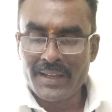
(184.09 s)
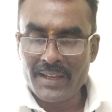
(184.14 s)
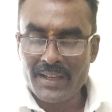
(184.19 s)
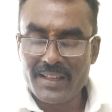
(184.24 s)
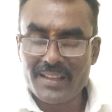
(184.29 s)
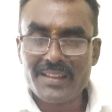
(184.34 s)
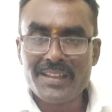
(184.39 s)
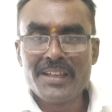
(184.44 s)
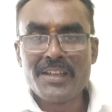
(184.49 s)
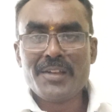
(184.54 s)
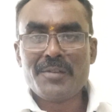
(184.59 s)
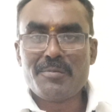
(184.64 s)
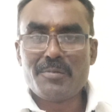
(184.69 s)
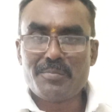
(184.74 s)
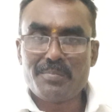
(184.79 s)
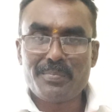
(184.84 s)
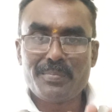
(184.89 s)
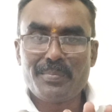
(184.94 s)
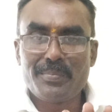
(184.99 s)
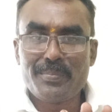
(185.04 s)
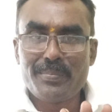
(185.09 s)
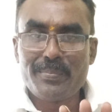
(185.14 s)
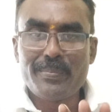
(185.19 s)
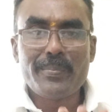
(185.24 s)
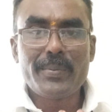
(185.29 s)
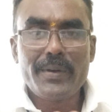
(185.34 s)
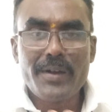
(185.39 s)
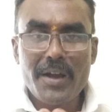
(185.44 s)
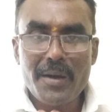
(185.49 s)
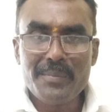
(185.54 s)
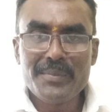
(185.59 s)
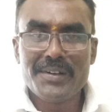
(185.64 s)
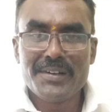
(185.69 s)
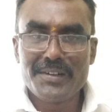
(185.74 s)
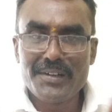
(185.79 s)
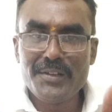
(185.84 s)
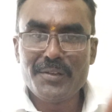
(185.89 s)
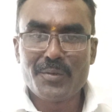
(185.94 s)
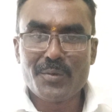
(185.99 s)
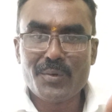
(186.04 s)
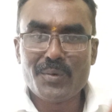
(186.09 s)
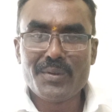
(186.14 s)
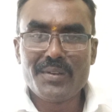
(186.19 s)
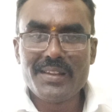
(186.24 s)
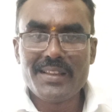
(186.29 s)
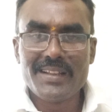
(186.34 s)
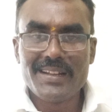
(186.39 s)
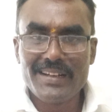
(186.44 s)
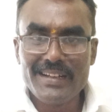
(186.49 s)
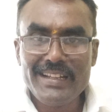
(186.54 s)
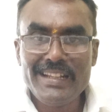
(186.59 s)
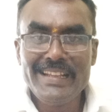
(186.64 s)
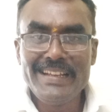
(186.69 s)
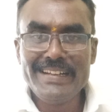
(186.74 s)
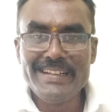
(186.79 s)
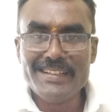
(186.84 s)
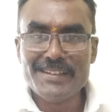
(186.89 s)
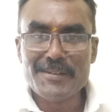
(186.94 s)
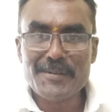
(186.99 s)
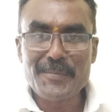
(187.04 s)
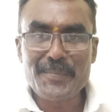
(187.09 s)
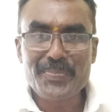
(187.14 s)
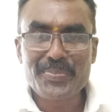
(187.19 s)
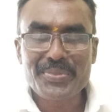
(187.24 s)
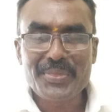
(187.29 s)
they predominantly role the lead,